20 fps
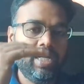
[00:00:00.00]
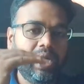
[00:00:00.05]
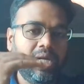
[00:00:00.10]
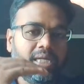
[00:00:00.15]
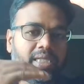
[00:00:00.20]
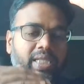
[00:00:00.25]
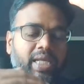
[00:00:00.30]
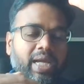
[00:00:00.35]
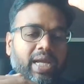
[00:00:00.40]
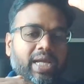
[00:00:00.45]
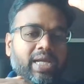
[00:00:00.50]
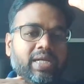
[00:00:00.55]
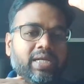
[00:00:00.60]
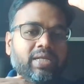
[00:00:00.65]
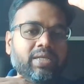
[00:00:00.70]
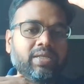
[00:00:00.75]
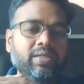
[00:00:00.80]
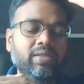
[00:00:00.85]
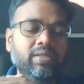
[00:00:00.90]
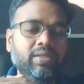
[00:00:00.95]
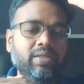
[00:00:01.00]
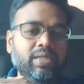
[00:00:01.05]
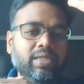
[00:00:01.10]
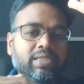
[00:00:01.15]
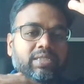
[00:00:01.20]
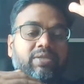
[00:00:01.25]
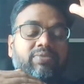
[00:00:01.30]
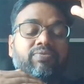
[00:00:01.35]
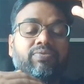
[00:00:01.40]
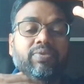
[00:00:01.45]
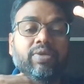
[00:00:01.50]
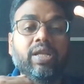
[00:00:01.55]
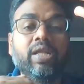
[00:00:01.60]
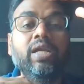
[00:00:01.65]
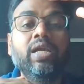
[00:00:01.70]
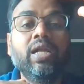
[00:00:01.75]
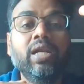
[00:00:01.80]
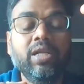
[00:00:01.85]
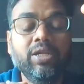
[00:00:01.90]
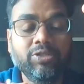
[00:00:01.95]
at the end, it's a
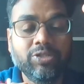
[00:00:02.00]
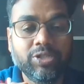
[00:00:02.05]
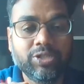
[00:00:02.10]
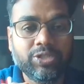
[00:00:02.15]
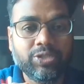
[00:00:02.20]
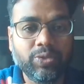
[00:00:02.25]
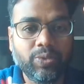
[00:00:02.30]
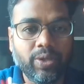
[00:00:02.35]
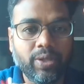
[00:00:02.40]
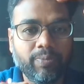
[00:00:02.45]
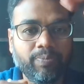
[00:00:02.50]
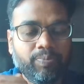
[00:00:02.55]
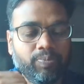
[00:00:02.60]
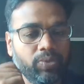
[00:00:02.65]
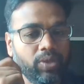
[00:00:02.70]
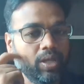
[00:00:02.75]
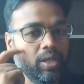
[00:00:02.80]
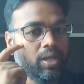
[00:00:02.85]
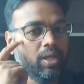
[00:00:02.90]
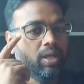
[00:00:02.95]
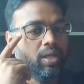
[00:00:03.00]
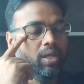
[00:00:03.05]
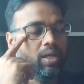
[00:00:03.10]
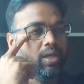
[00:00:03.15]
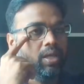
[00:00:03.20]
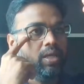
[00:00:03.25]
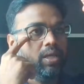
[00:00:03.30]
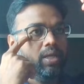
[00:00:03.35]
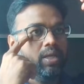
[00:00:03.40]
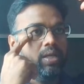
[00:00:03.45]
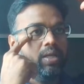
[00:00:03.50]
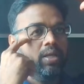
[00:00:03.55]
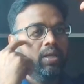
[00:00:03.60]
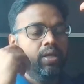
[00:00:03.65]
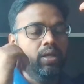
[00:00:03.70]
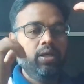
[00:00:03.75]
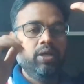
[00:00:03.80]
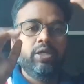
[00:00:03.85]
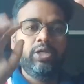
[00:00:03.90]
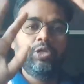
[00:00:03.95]
real user story.
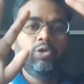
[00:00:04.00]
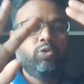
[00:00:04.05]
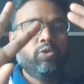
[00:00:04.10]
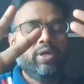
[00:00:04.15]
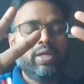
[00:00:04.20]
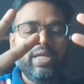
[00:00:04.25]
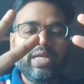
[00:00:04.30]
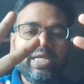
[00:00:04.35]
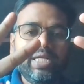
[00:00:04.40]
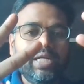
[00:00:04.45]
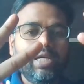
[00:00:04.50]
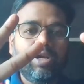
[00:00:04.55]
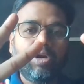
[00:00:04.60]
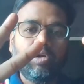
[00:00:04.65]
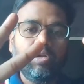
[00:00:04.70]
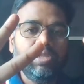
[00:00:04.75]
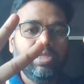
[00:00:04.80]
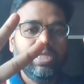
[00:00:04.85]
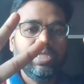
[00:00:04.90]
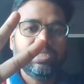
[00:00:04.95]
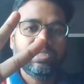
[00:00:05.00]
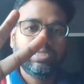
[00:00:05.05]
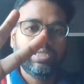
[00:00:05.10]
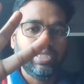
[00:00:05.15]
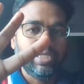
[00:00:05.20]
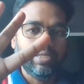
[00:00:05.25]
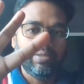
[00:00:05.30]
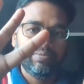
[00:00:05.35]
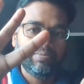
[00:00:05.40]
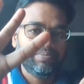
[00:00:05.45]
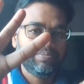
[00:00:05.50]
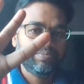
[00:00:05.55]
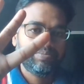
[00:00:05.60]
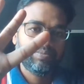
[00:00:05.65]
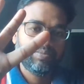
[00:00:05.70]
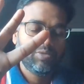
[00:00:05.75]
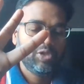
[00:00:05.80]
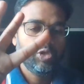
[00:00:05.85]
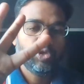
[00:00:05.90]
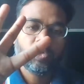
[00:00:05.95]
You created all these three.
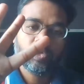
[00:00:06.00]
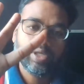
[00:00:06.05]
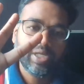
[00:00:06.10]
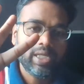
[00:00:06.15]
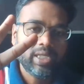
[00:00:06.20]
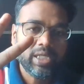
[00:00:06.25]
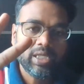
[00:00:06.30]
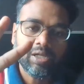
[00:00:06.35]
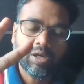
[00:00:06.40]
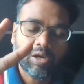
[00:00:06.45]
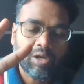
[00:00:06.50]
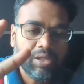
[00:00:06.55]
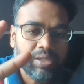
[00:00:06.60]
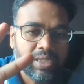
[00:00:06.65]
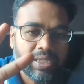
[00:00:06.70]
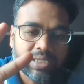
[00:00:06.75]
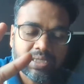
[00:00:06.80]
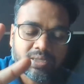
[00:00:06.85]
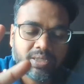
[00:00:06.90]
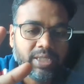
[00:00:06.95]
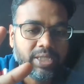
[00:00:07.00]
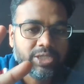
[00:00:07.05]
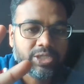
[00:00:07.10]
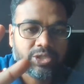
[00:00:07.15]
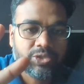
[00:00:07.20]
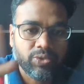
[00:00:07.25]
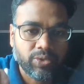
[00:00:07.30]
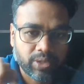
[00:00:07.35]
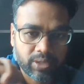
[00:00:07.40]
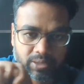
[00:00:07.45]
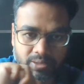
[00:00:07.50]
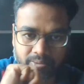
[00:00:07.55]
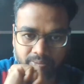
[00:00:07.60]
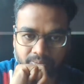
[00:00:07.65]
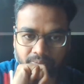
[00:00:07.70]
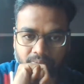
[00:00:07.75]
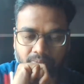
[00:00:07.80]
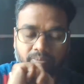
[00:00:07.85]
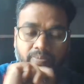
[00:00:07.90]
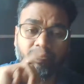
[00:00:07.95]
You created all these three stories,
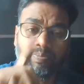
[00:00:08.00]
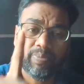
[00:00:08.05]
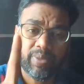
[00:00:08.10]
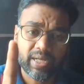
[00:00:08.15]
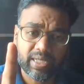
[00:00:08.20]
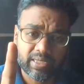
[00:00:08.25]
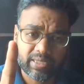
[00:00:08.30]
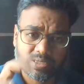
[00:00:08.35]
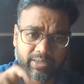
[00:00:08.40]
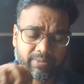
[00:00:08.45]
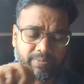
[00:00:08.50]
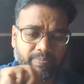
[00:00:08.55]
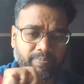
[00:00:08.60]
but